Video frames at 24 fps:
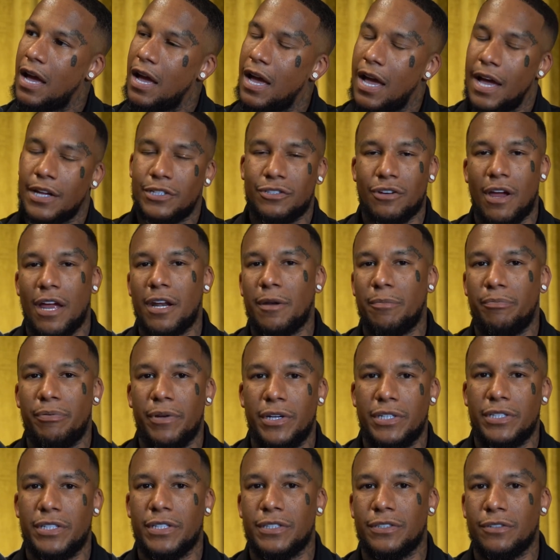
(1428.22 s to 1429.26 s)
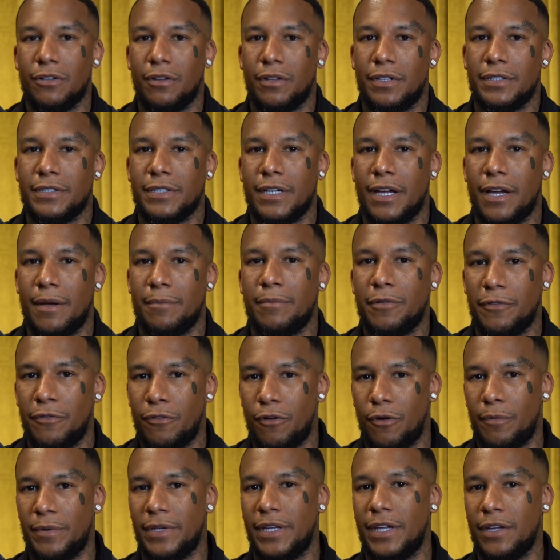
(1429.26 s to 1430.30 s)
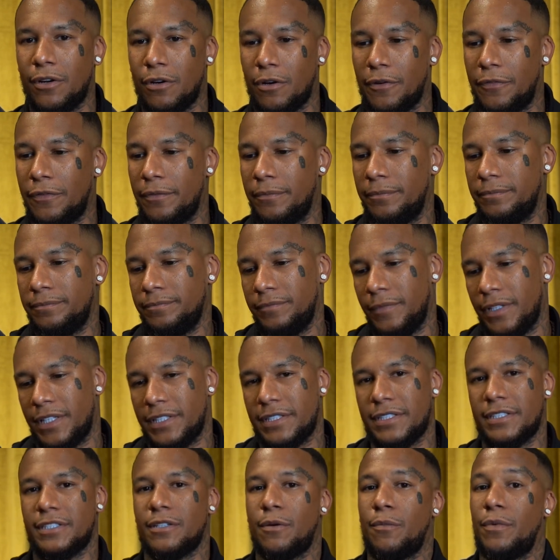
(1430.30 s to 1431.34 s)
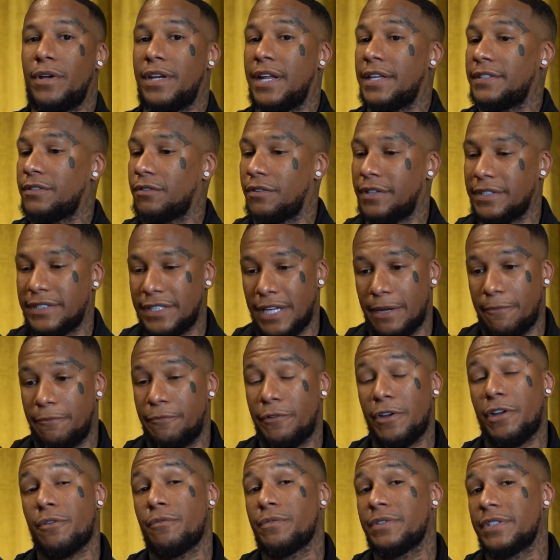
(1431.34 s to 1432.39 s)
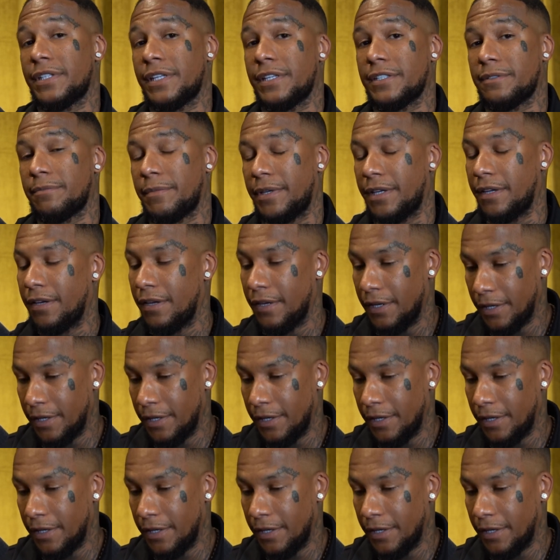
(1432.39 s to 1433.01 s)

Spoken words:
I try to preach this all the time before we get off. This is someone that's on the same frequency as me.